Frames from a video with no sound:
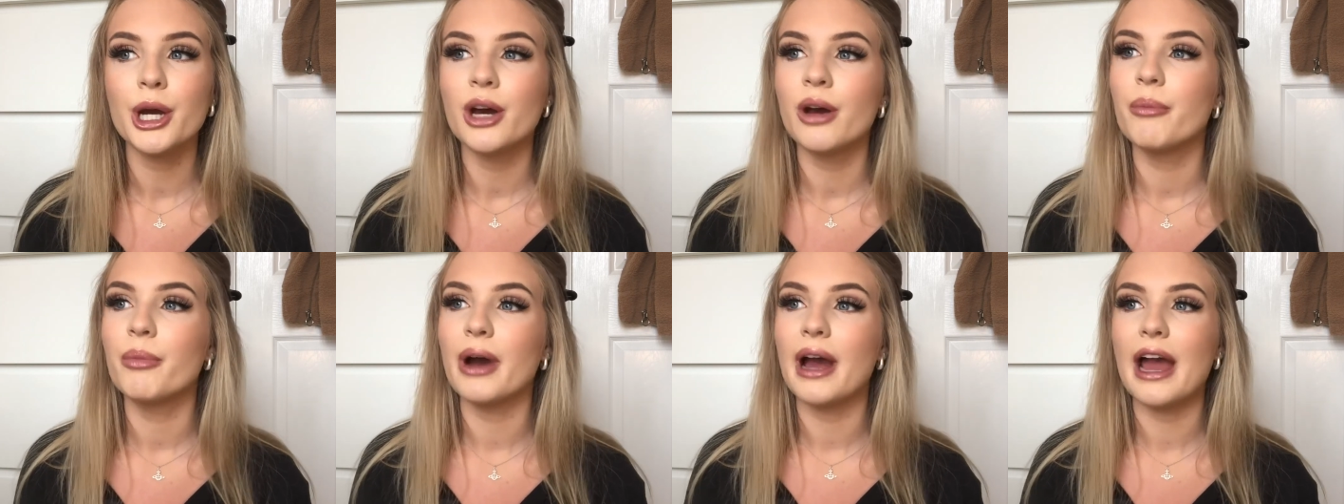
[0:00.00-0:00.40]

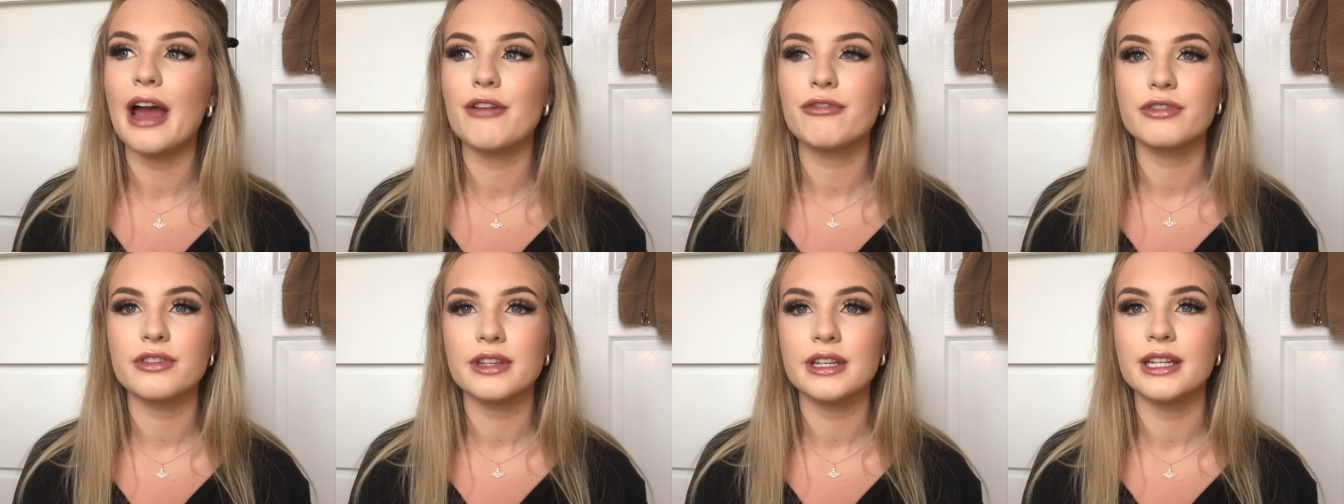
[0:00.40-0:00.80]
but
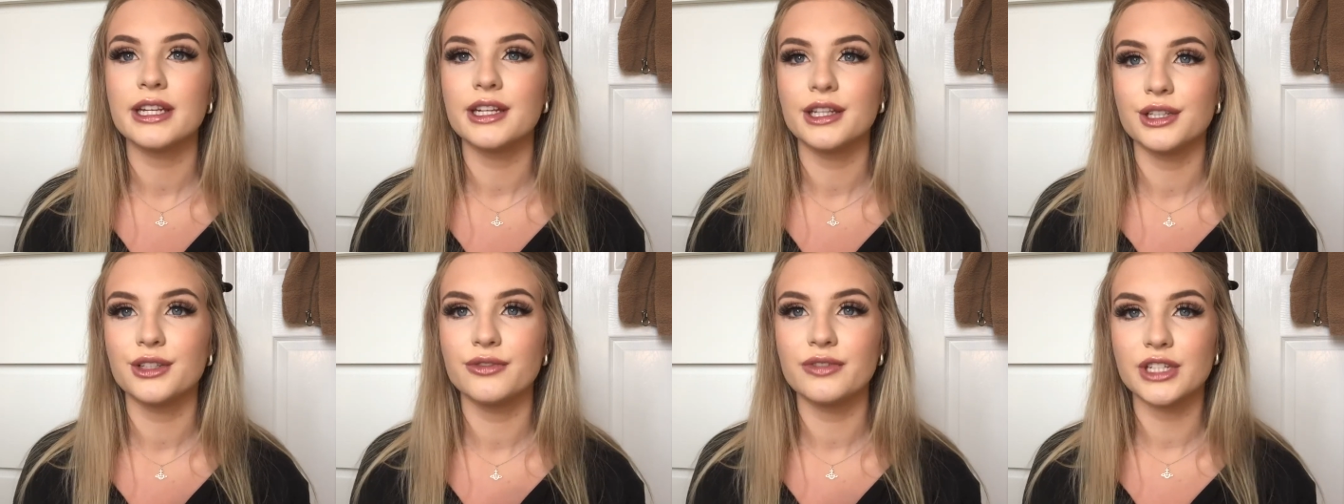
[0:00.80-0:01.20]
everything
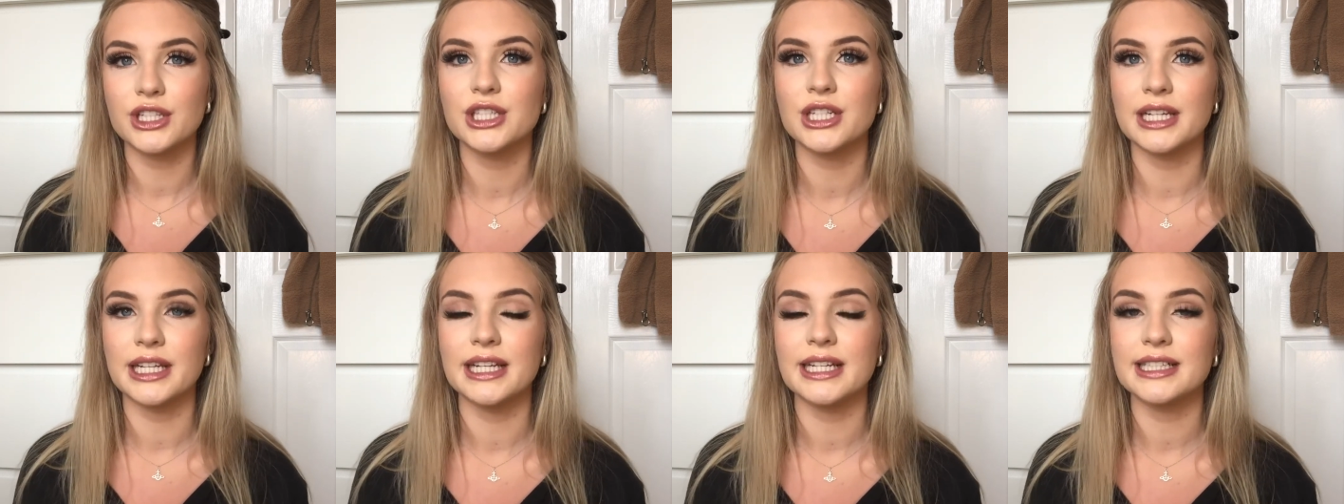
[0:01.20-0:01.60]

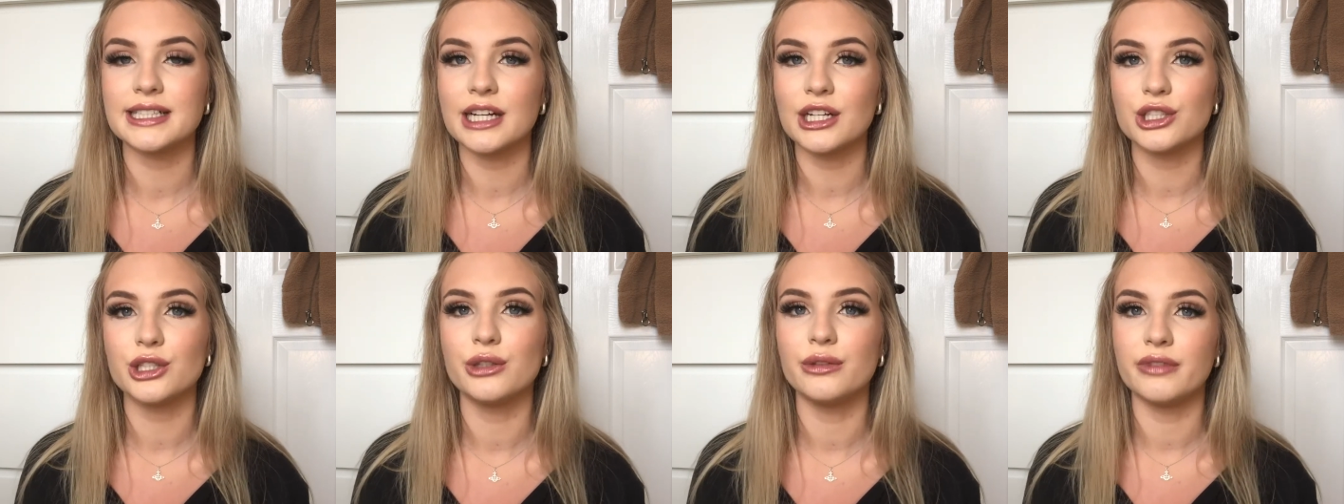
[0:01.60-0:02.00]
individually is
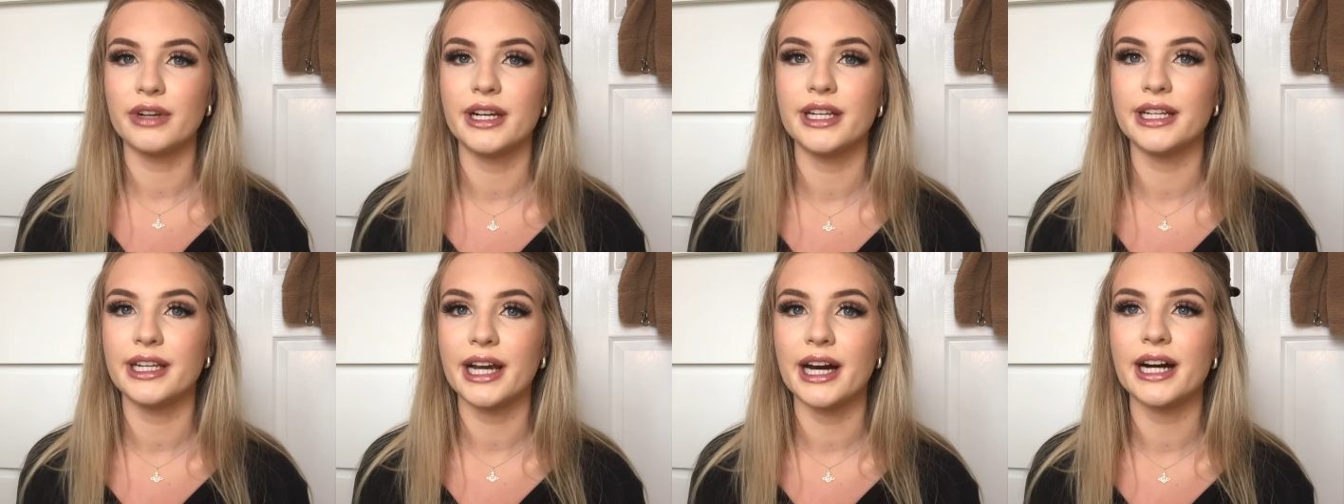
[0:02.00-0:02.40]
actually
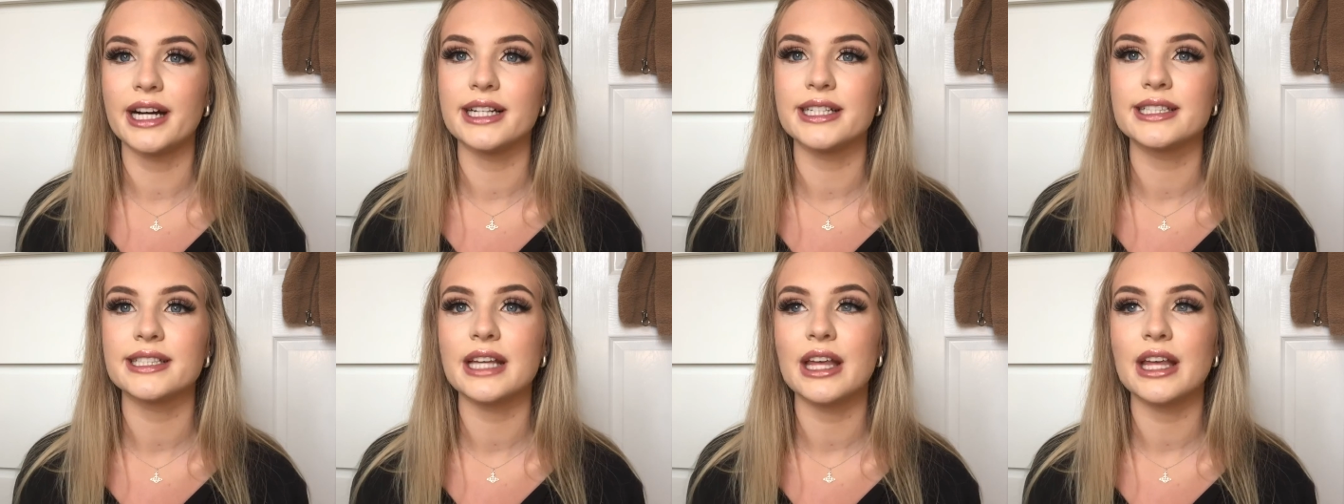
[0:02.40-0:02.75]
really nice.